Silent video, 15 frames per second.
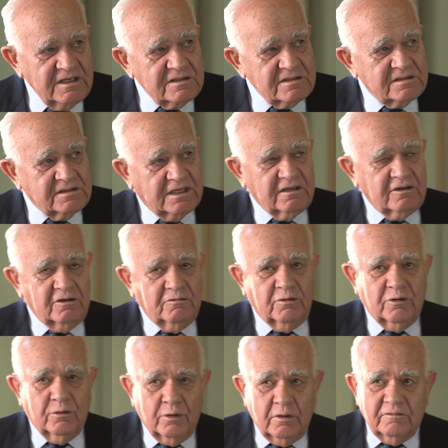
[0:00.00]
These
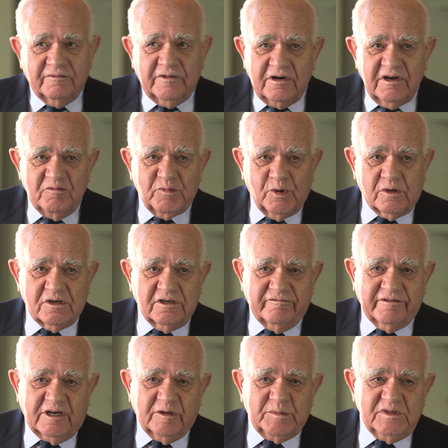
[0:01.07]
were all very important
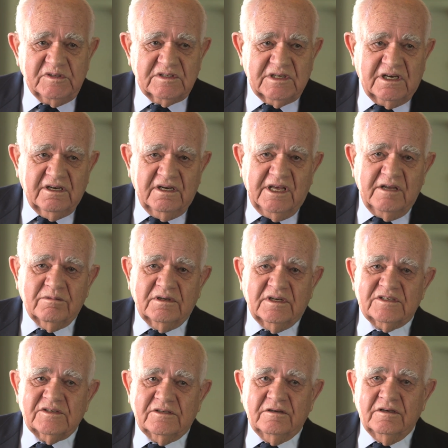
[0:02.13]
developments and enabled
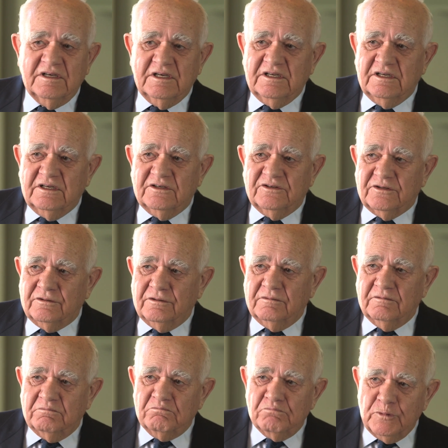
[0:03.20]
us
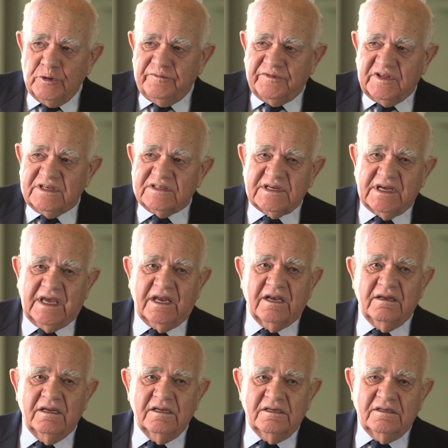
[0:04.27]
to move things
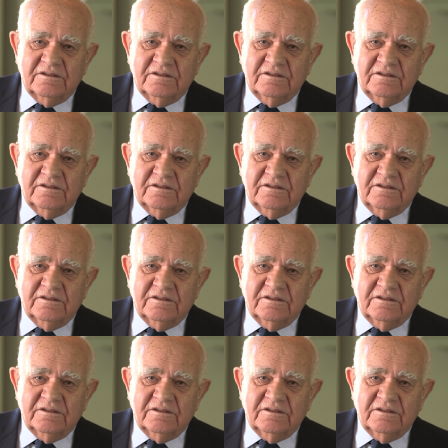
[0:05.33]
ahead,